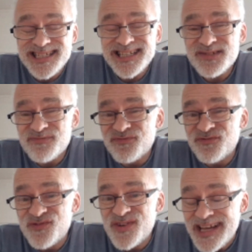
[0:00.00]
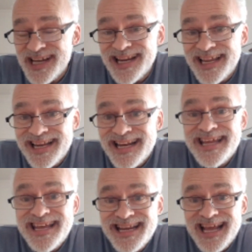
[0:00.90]
it doesn't really
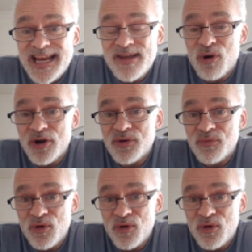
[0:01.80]
need anyone